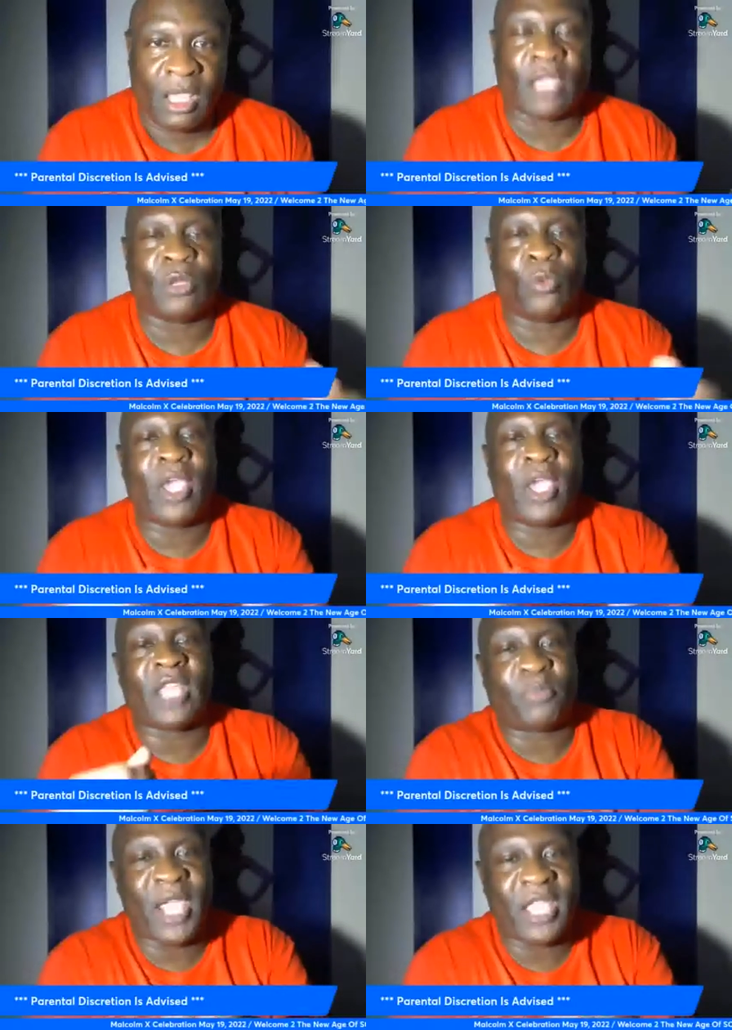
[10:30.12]
and the way
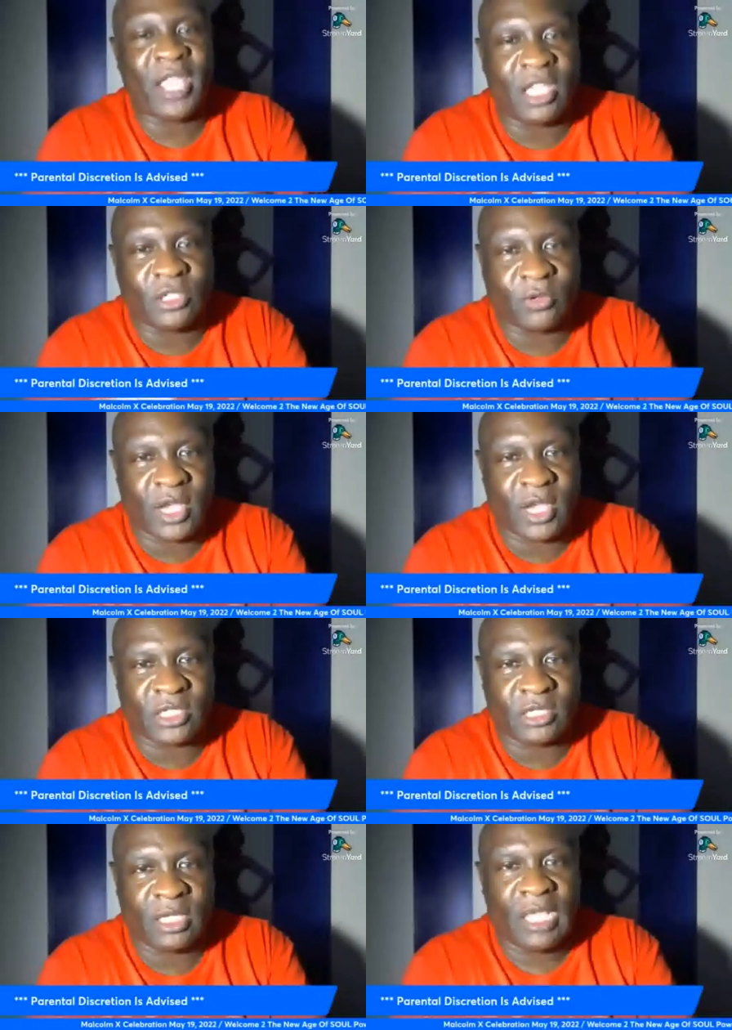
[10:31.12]
they played the
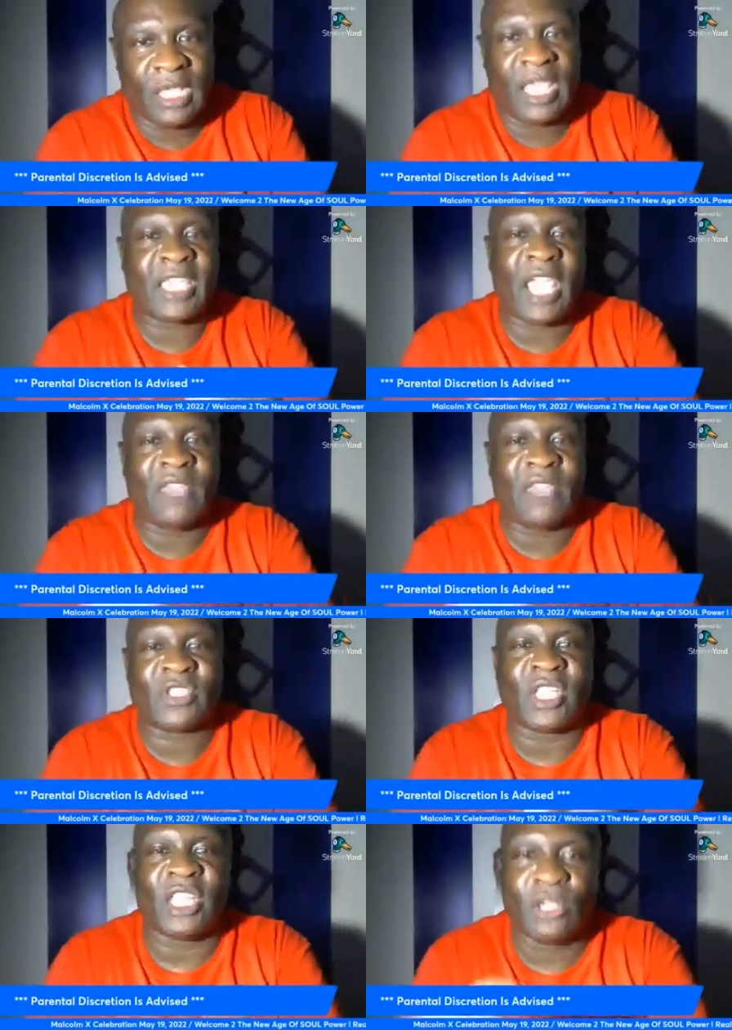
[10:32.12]
integration it gave
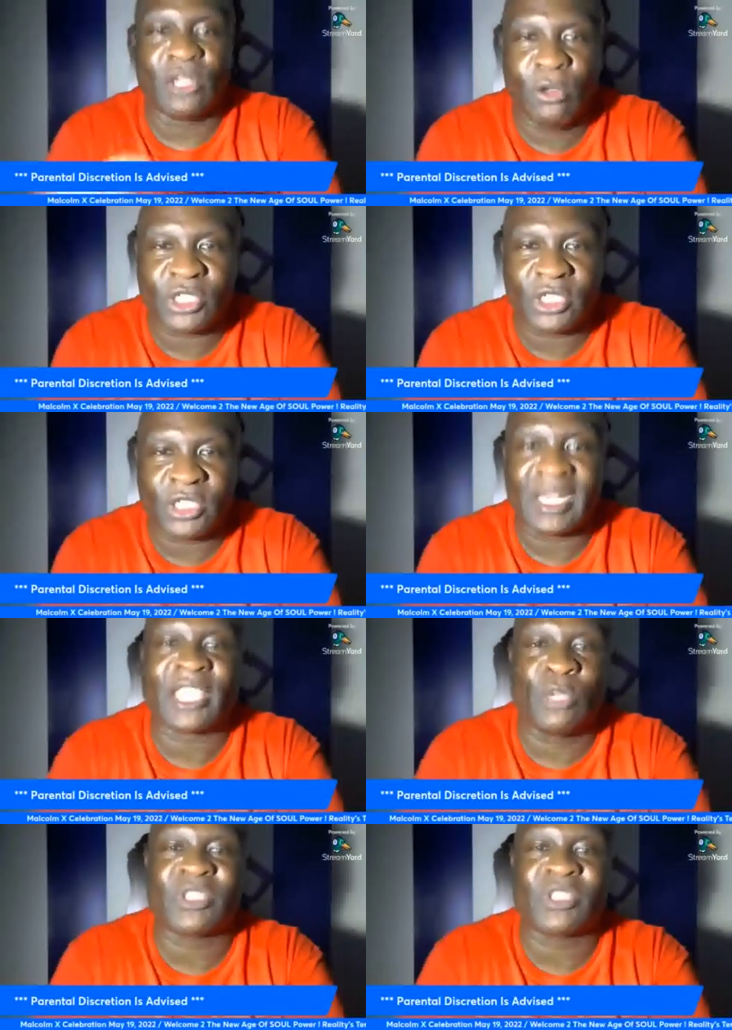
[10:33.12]
us the illusion
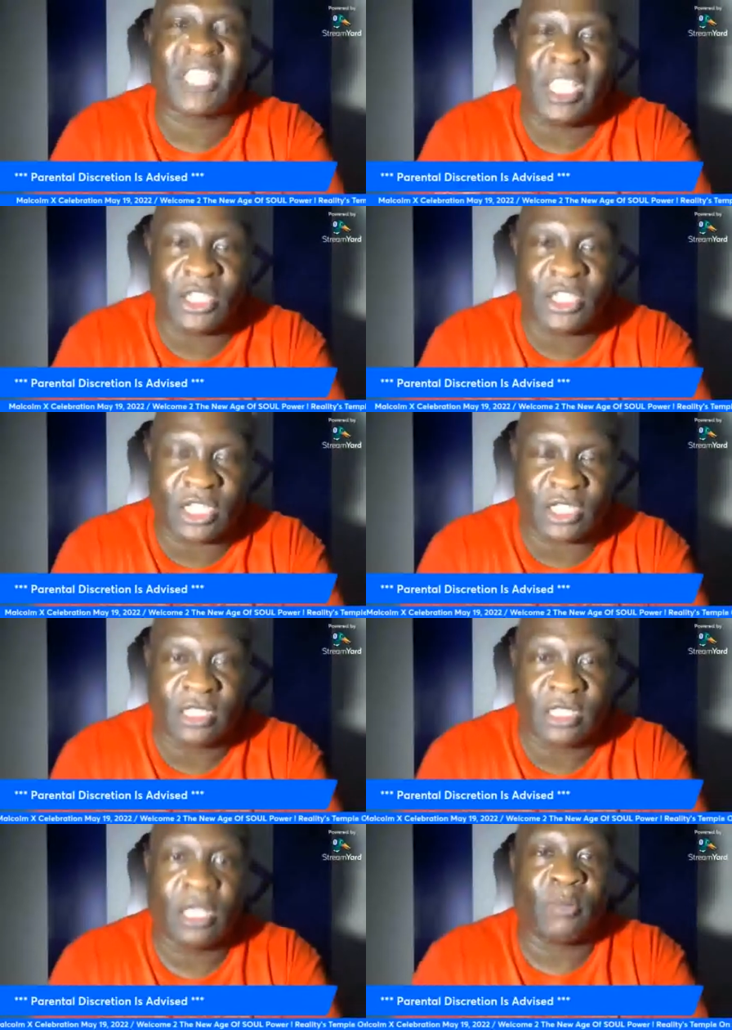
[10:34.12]
like you was getting
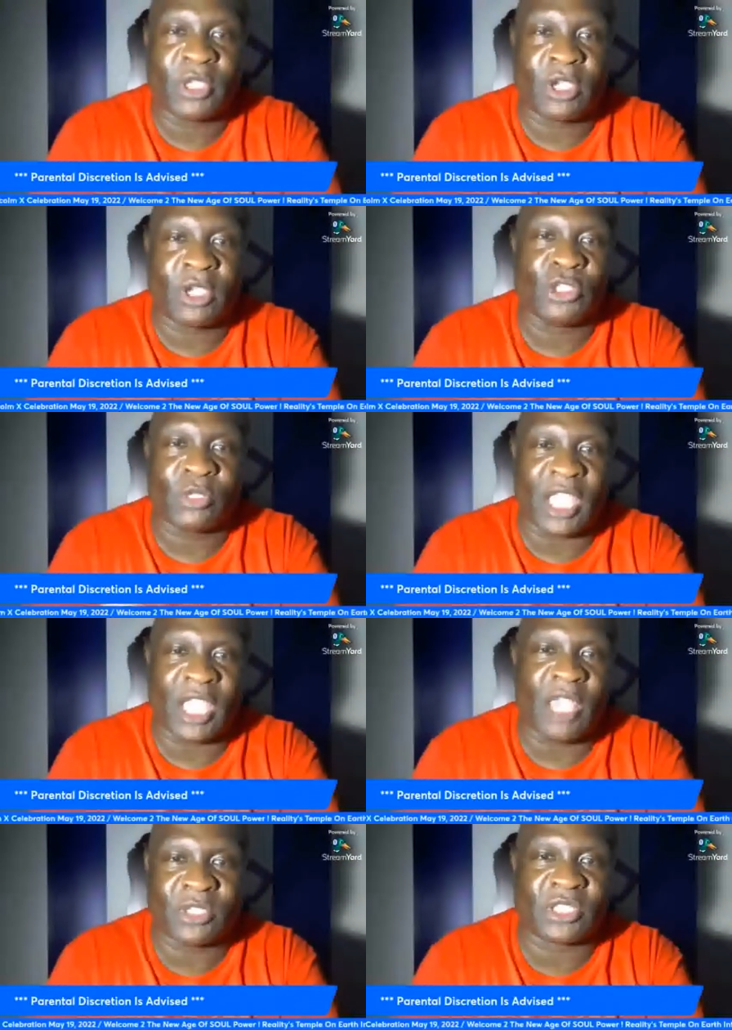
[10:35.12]
justice because you was
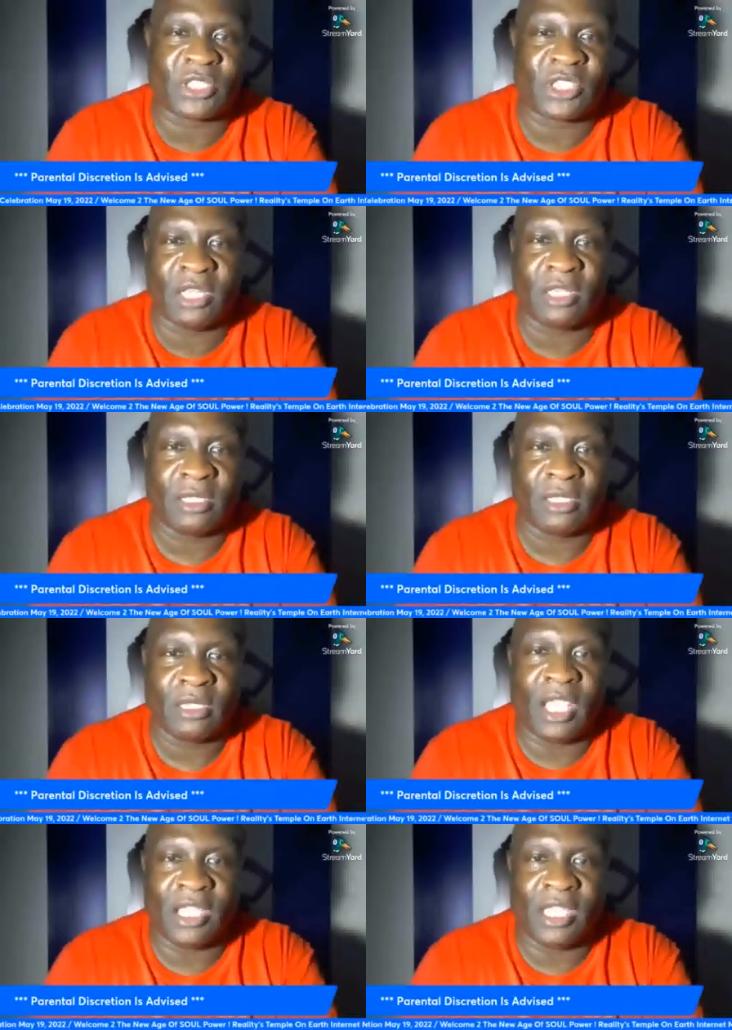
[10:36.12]
able to sit
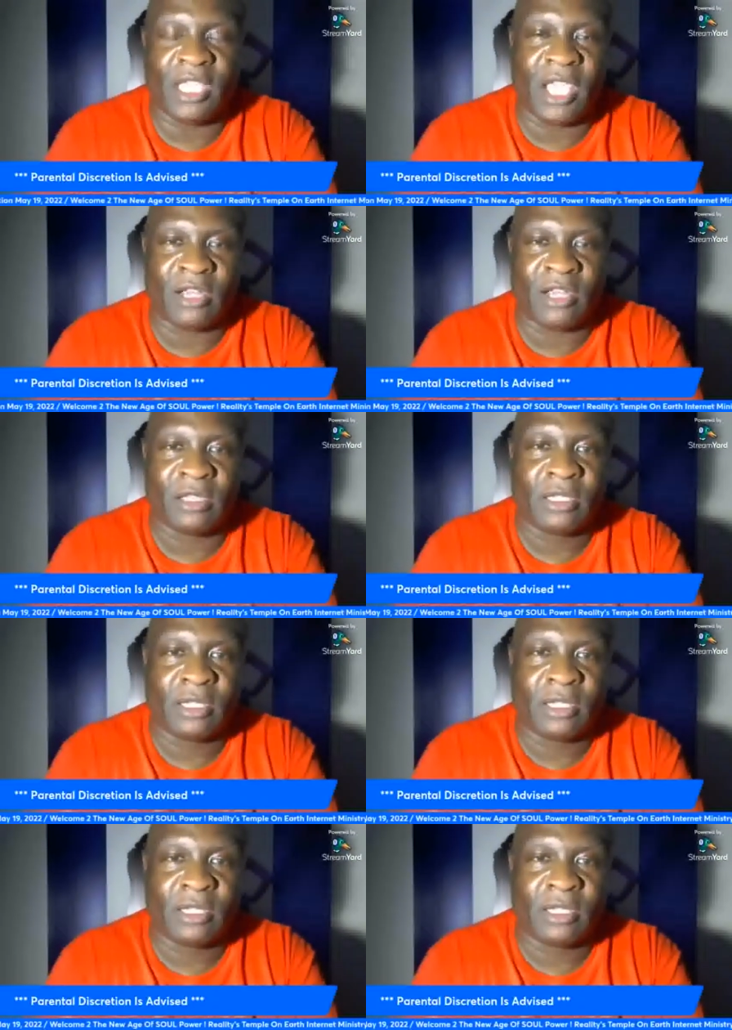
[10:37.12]
and eat at a,